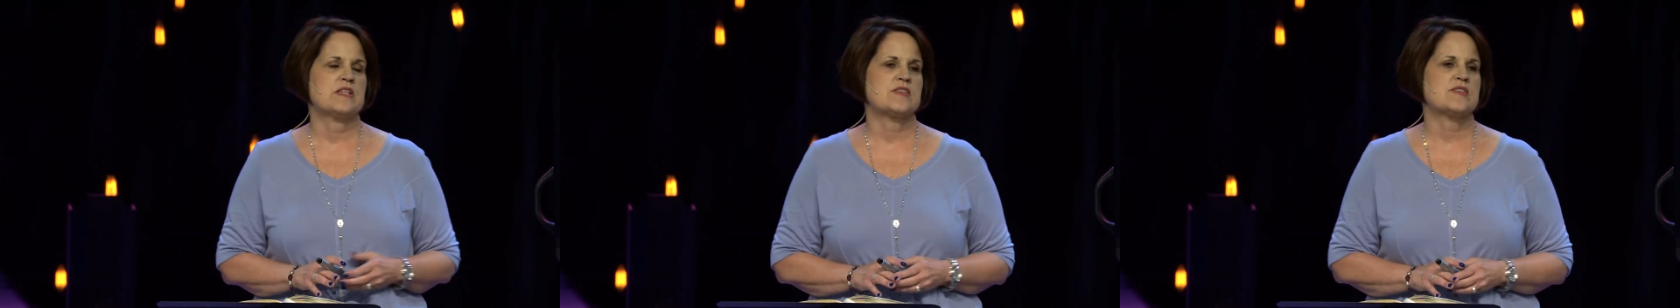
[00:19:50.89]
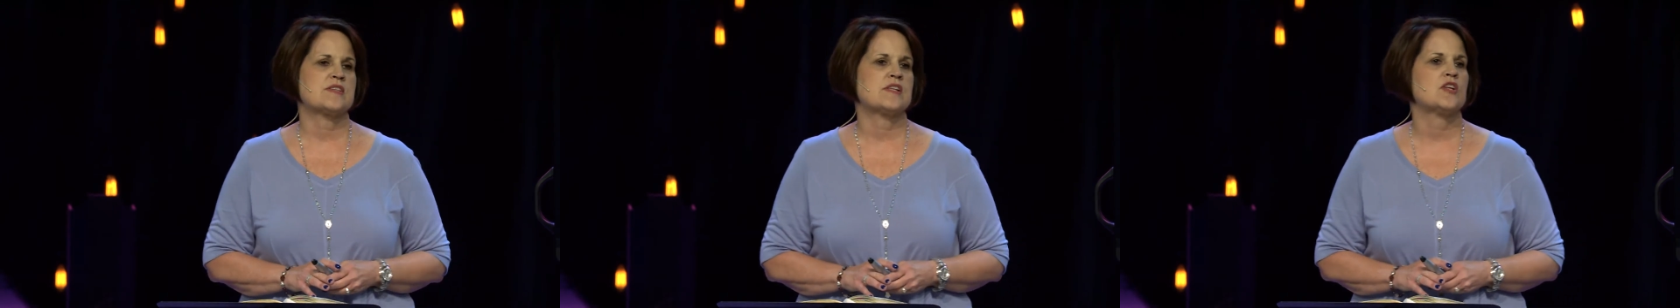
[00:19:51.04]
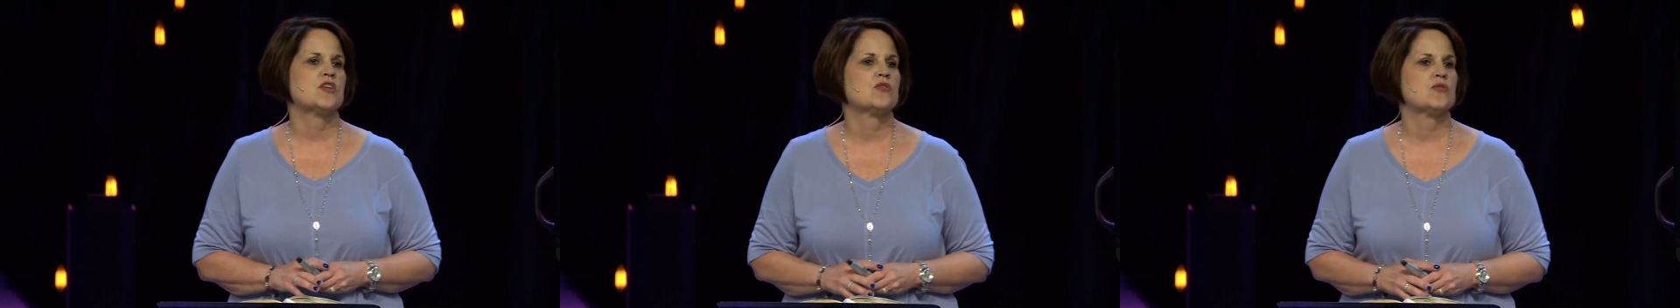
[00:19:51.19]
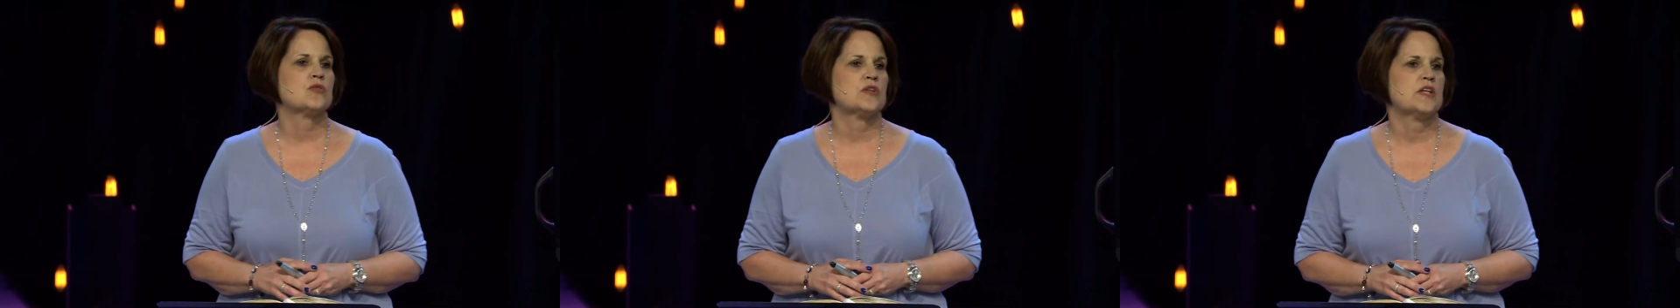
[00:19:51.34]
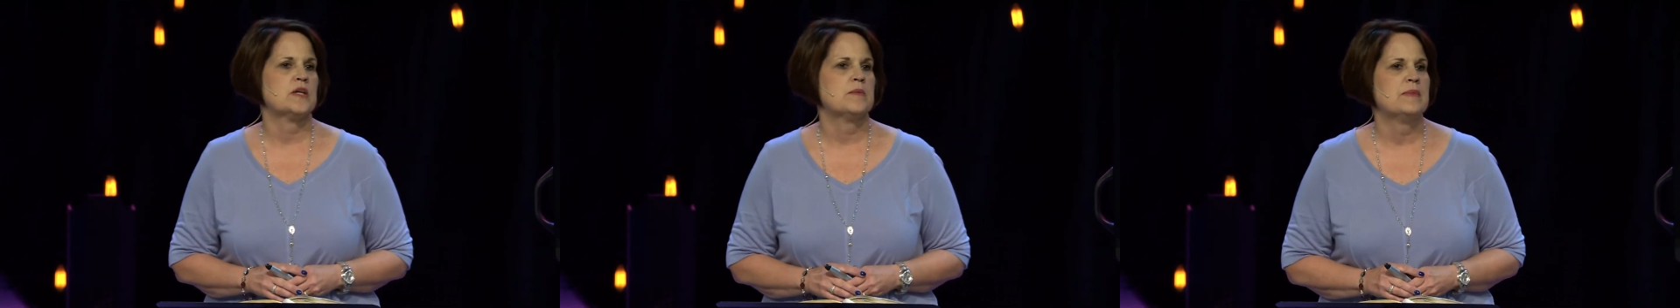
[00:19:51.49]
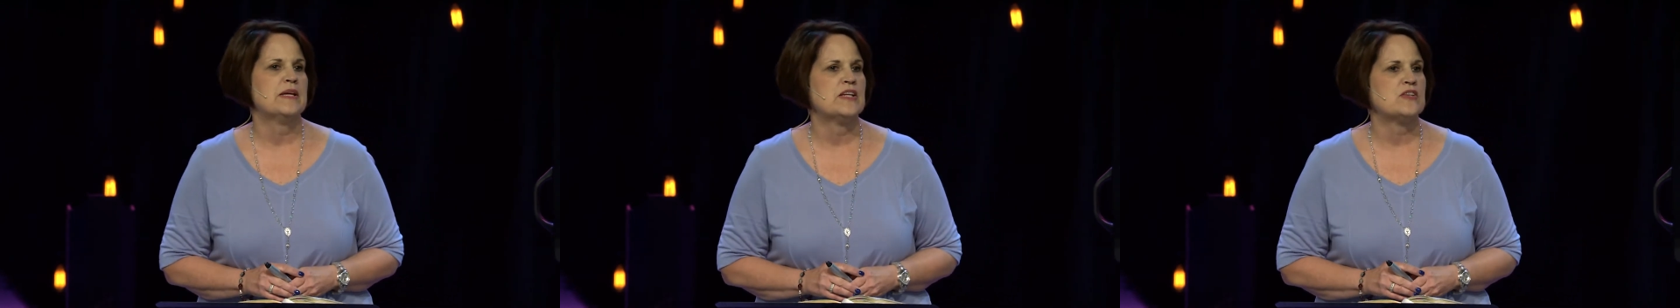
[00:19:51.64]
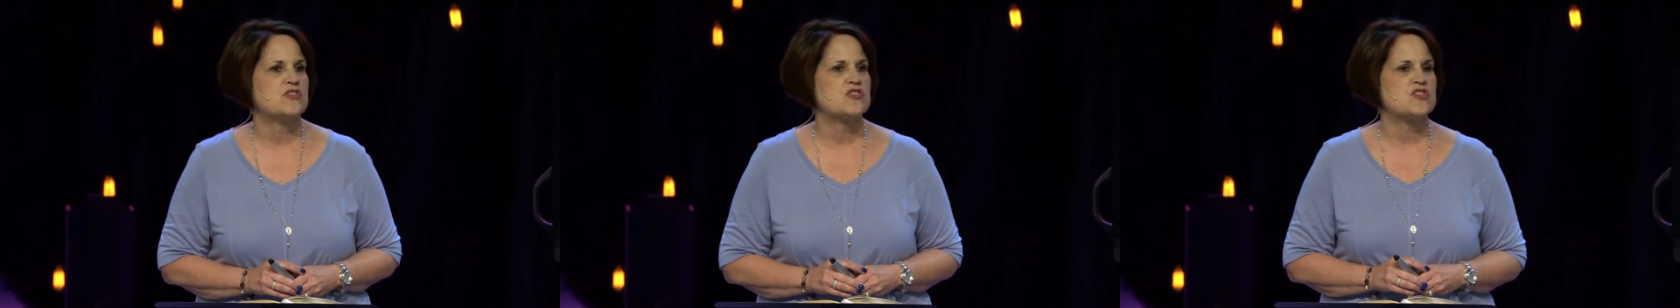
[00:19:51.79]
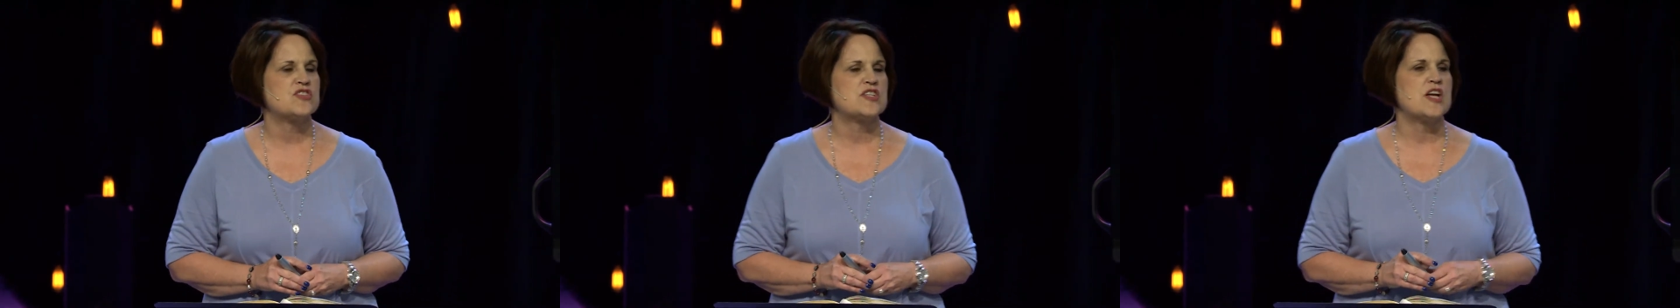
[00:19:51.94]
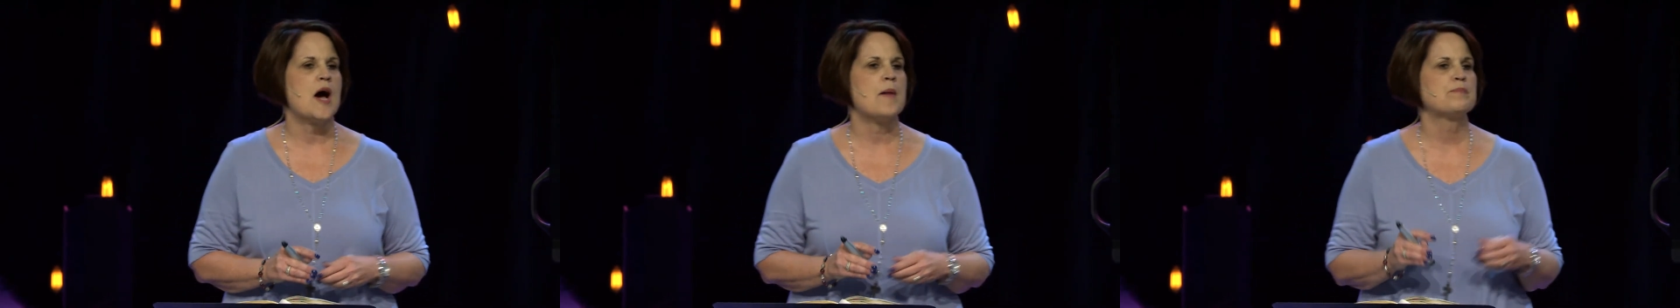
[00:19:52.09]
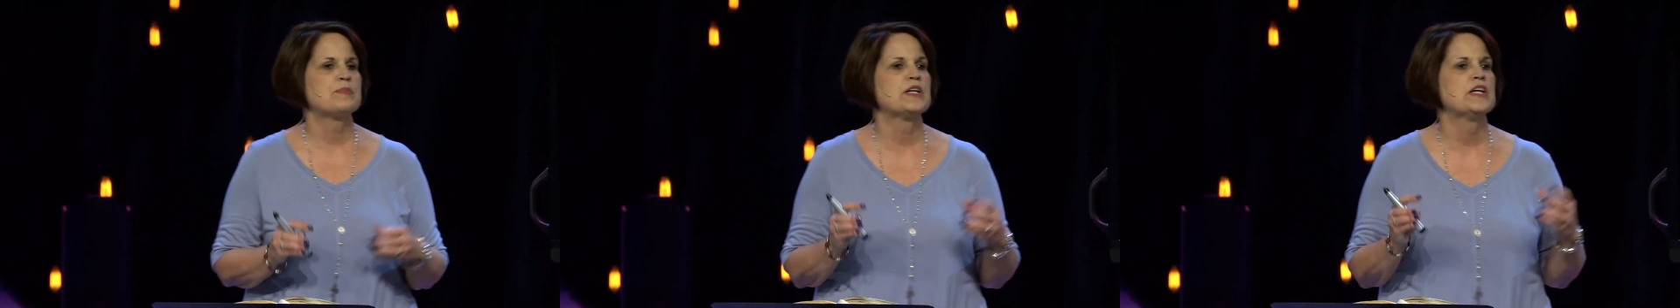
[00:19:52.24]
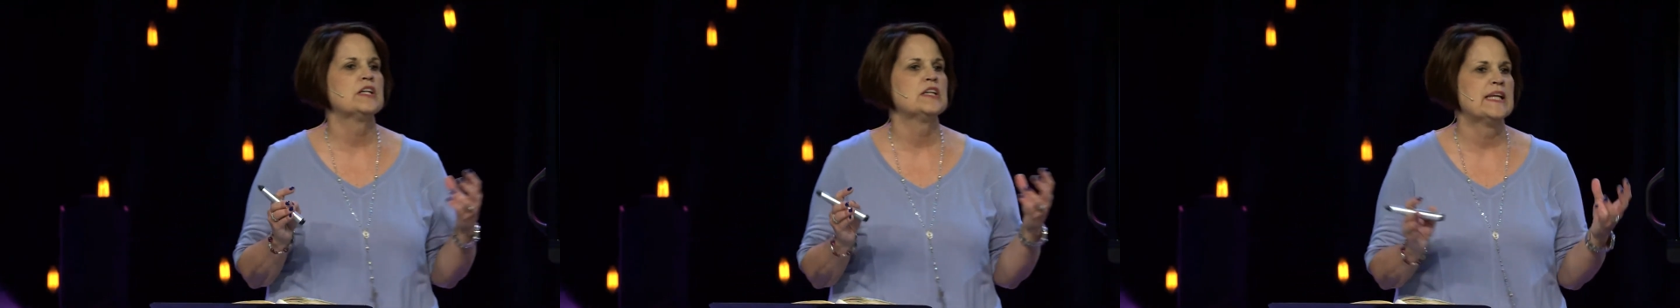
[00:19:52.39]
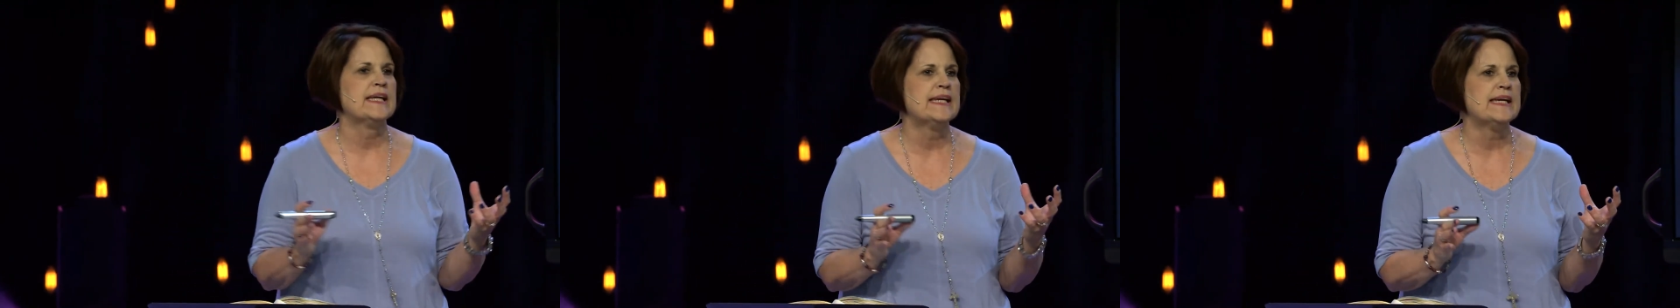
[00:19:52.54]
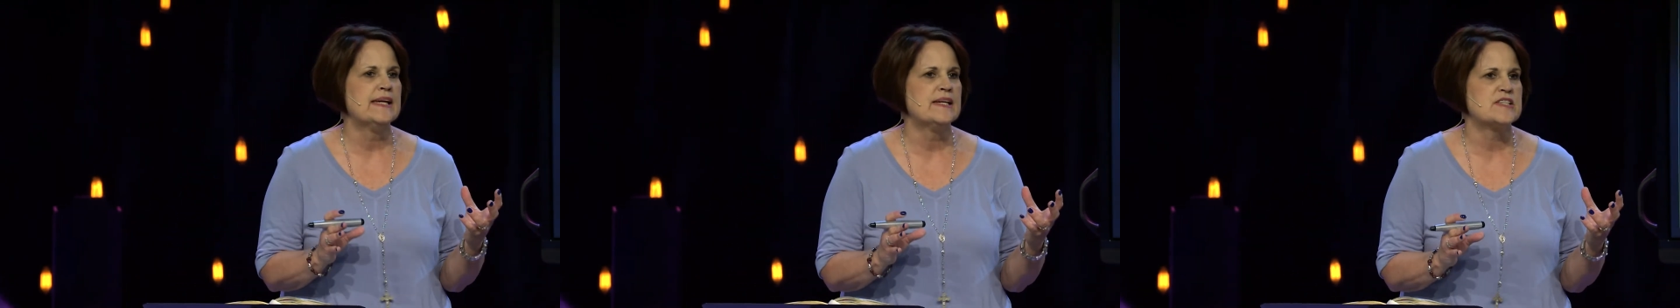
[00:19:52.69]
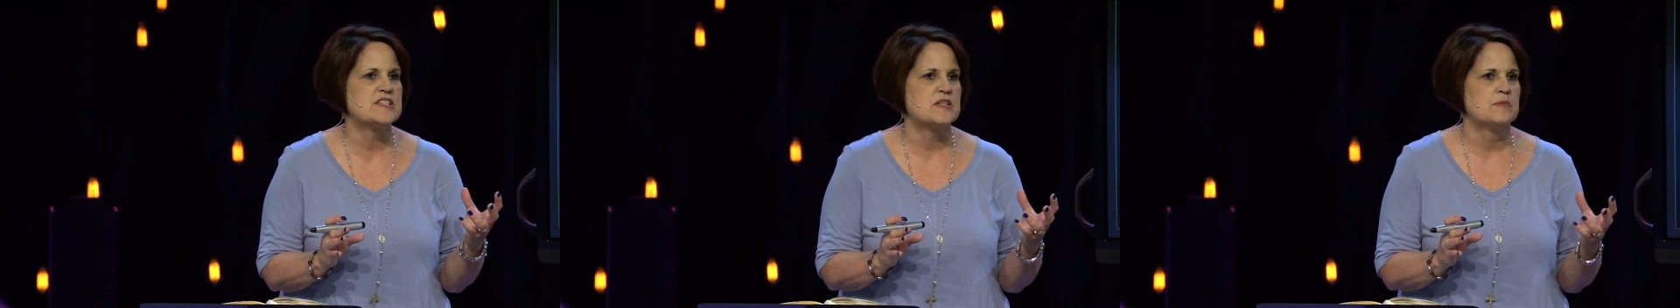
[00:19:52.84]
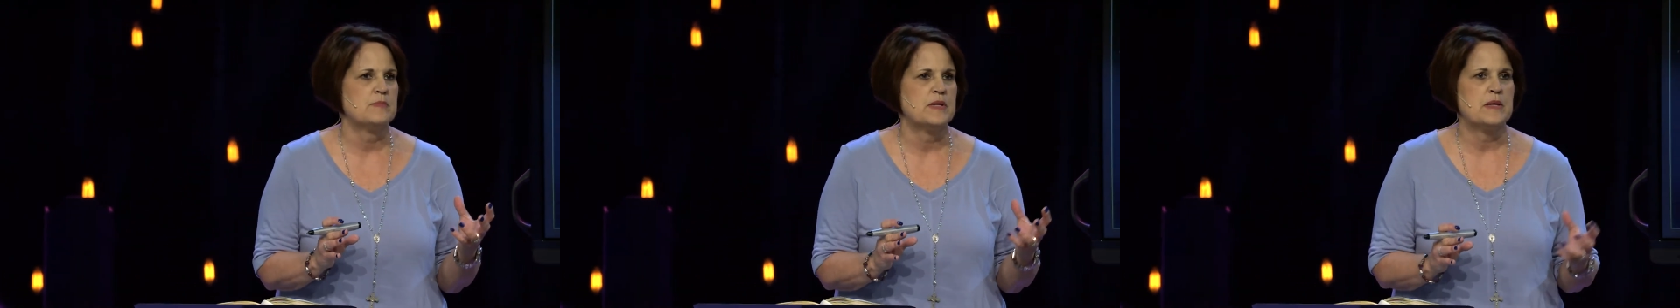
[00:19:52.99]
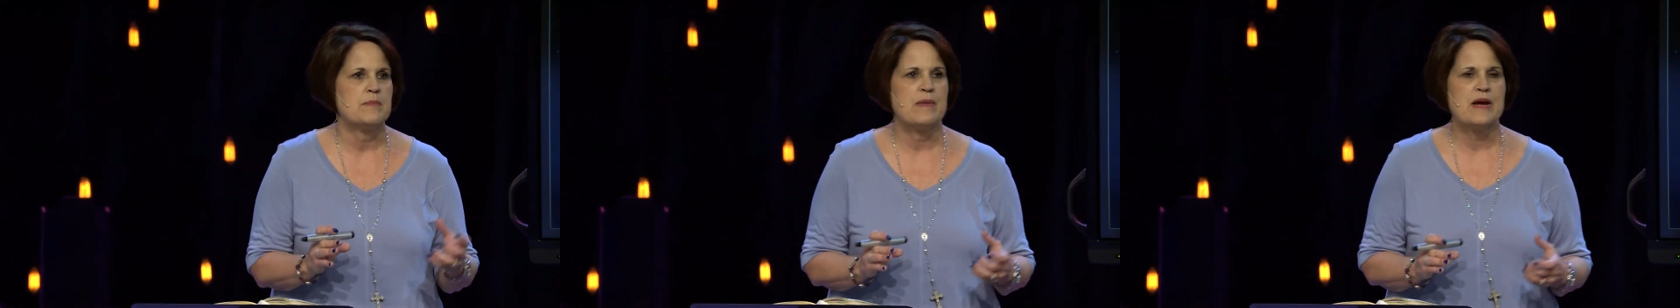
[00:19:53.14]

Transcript: This literally means stop clinging to me.